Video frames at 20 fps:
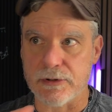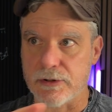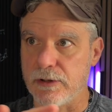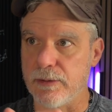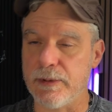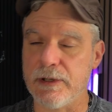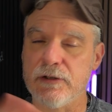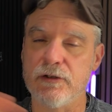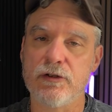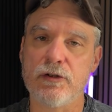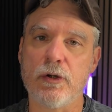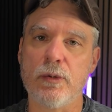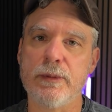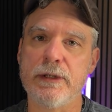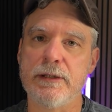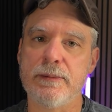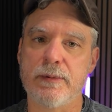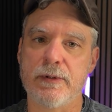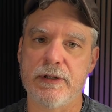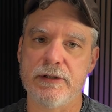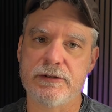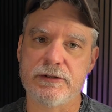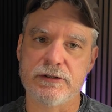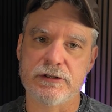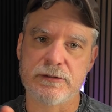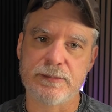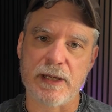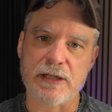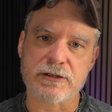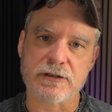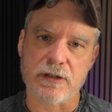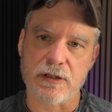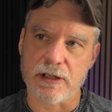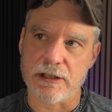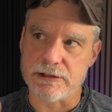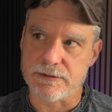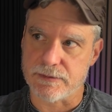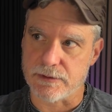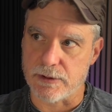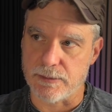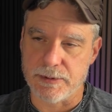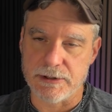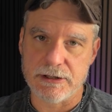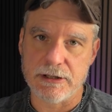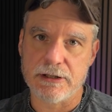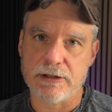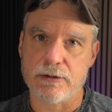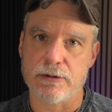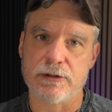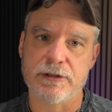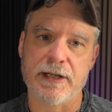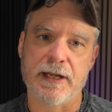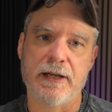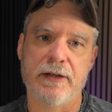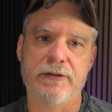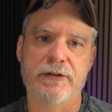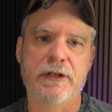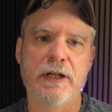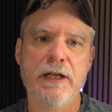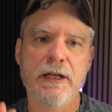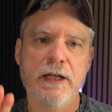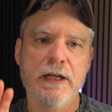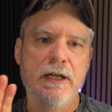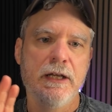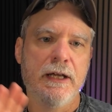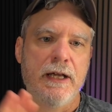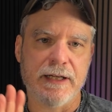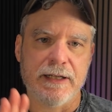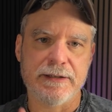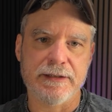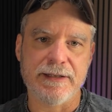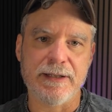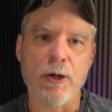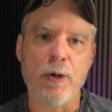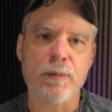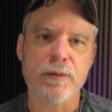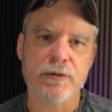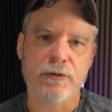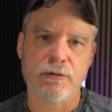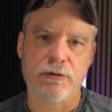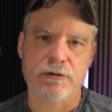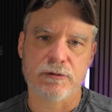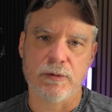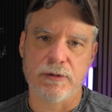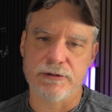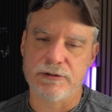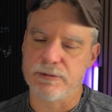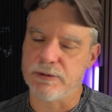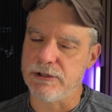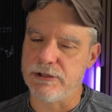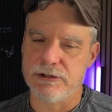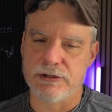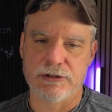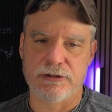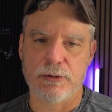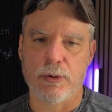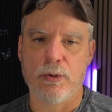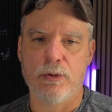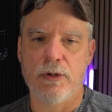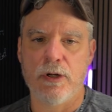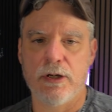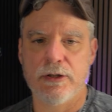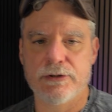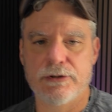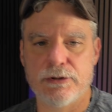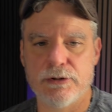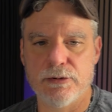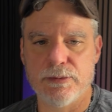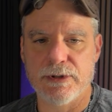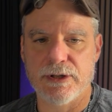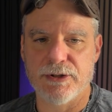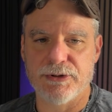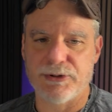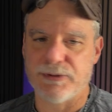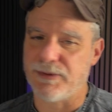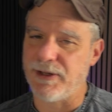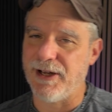are going to be in so many places, specialized for a particular task. In the open source ones, we just hold on to because if